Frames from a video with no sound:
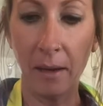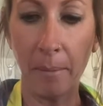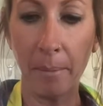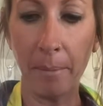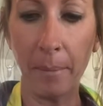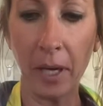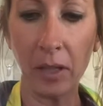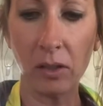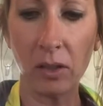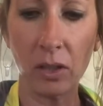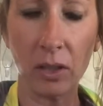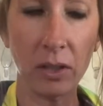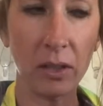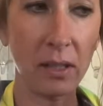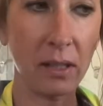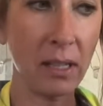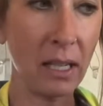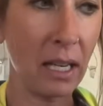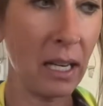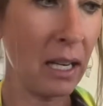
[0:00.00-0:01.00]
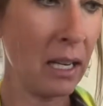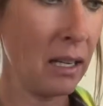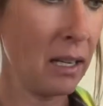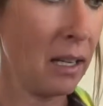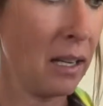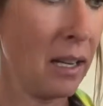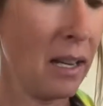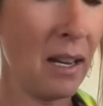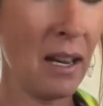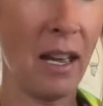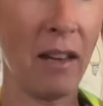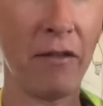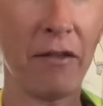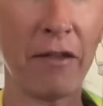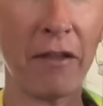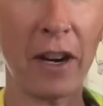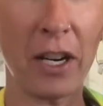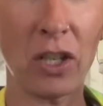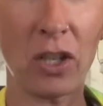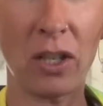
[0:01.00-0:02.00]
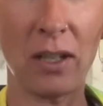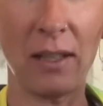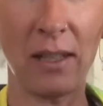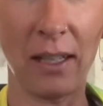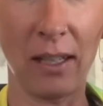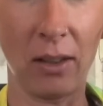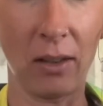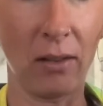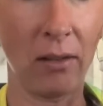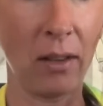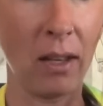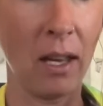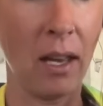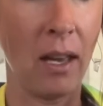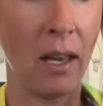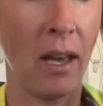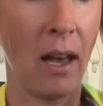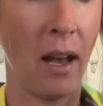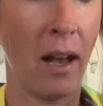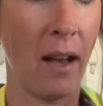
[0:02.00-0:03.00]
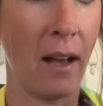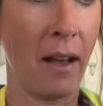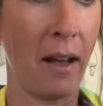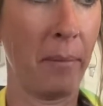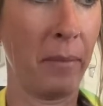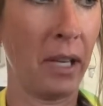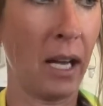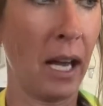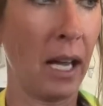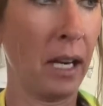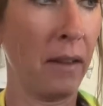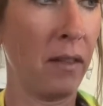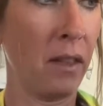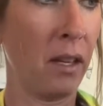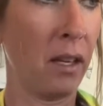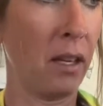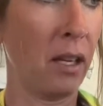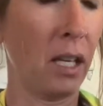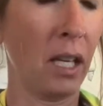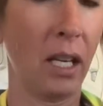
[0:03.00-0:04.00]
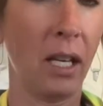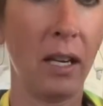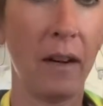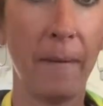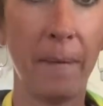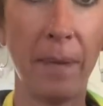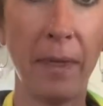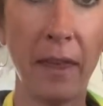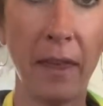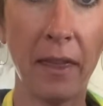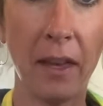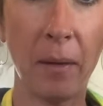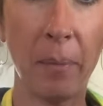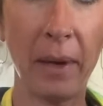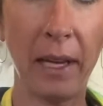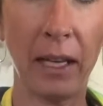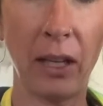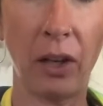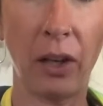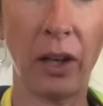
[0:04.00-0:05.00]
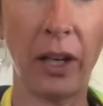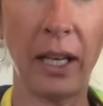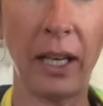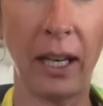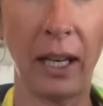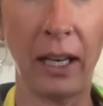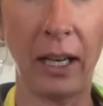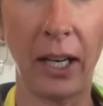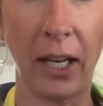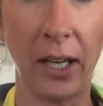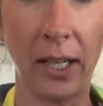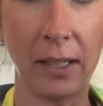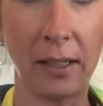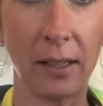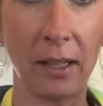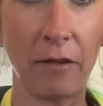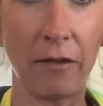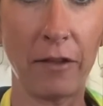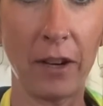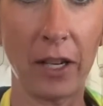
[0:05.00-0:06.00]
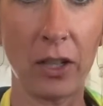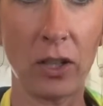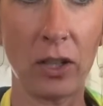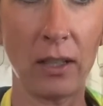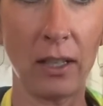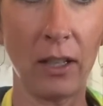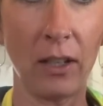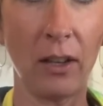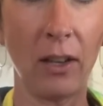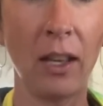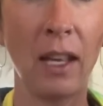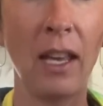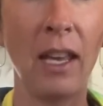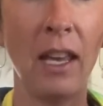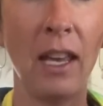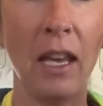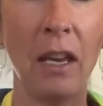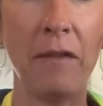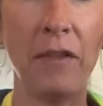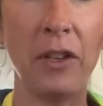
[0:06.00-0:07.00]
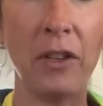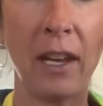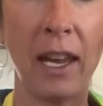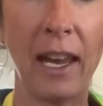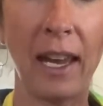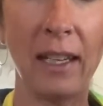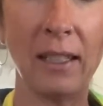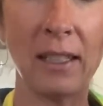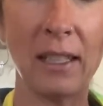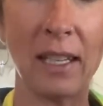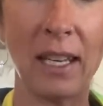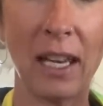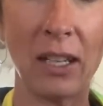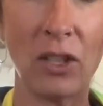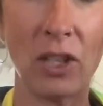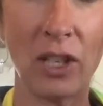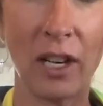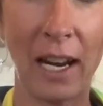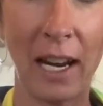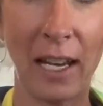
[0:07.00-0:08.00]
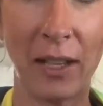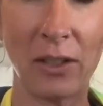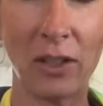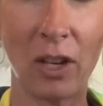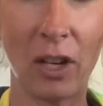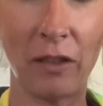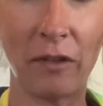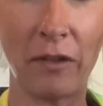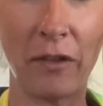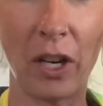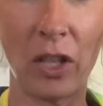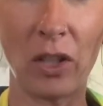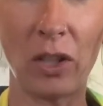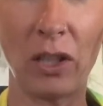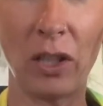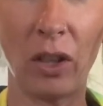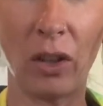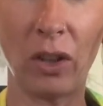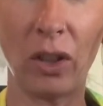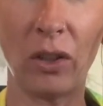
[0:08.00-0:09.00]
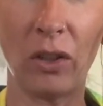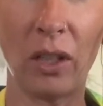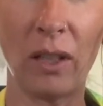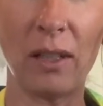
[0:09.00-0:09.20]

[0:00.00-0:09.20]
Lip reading: mustard seed, and fresh dill. Kind of the big ingredient here is the fresh dill. If you can't get your hands on fresh dill, you can